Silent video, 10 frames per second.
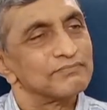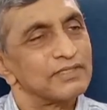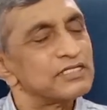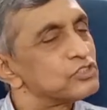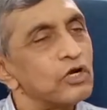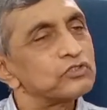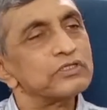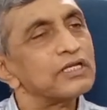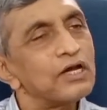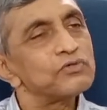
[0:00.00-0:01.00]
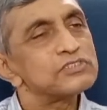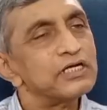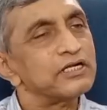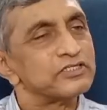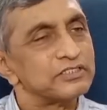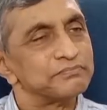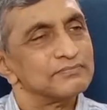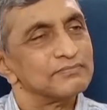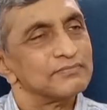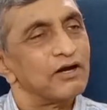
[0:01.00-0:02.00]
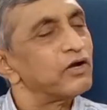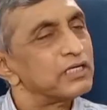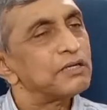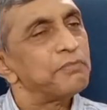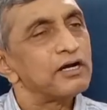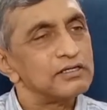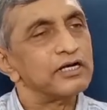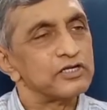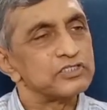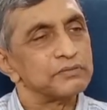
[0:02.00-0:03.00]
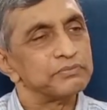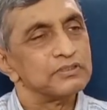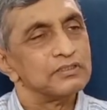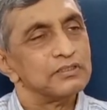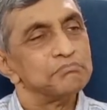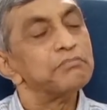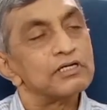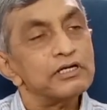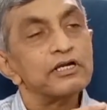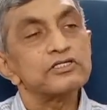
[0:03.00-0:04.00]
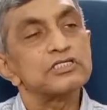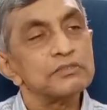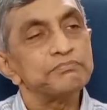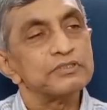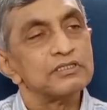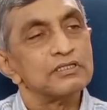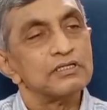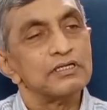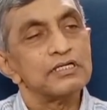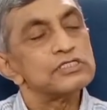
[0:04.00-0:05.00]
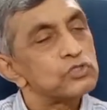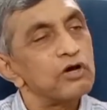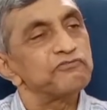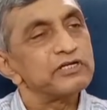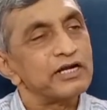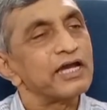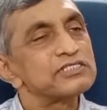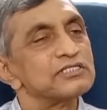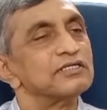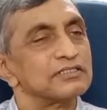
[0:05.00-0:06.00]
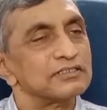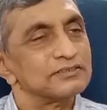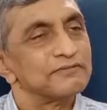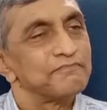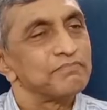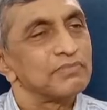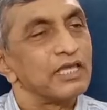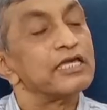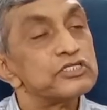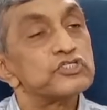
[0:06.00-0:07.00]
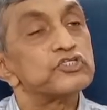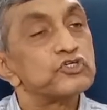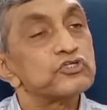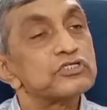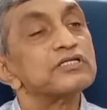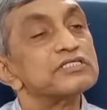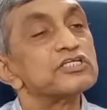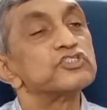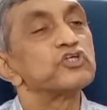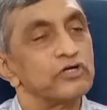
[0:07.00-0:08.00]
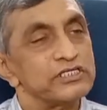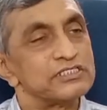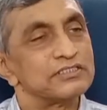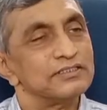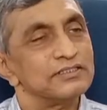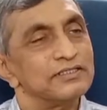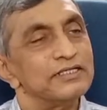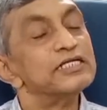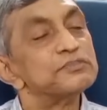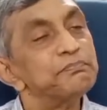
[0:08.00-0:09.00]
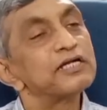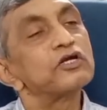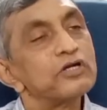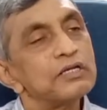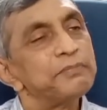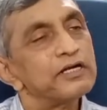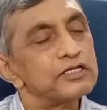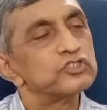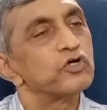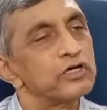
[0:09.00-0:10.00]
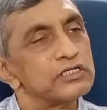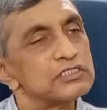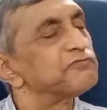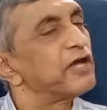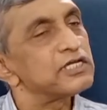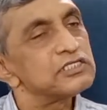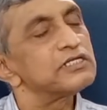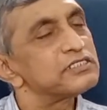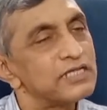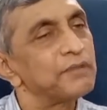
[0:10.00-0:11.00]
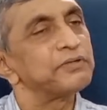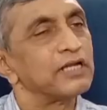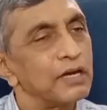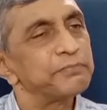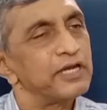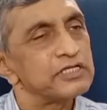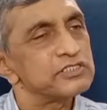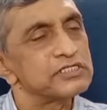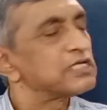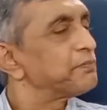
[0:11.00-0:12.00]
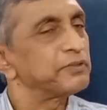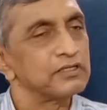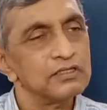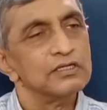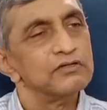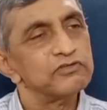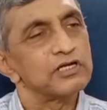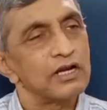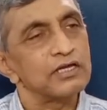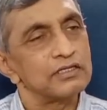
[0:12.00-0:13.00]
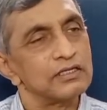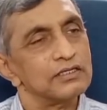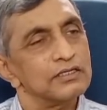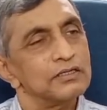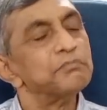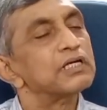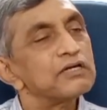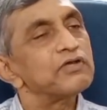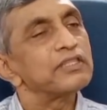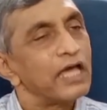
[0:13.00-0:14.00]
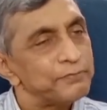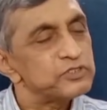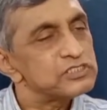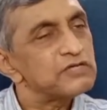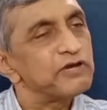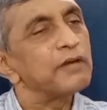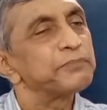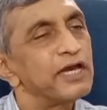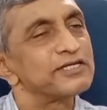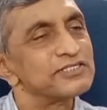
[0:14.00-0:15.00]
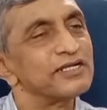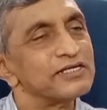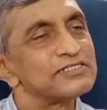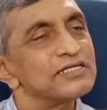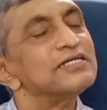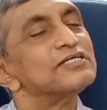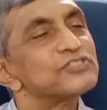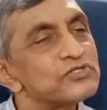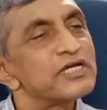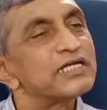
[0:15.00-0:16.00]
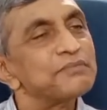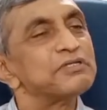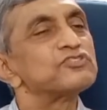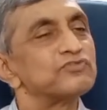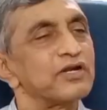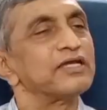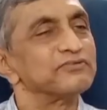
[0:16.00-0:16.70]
It's not to denounce leadership or debunk leadership. But leadership is often an accident. Institution is a choice. It's better to depend on choice. If accidents happen, happy accidents happen, we are lucky. But even in the absence of happy accidents, society must thrive.